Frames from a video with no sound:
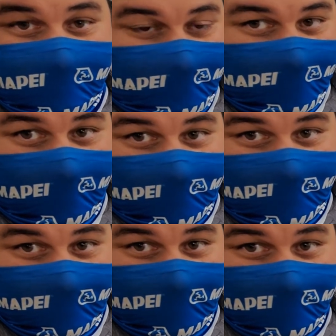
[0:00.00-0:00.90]
from that
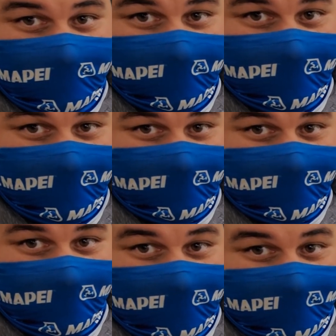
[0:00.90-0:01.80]
one.
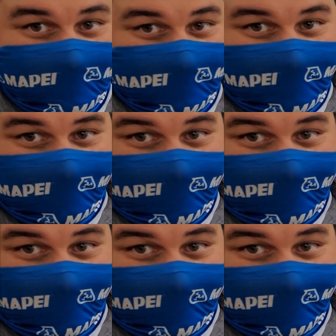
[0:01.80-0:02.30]
Now it's getting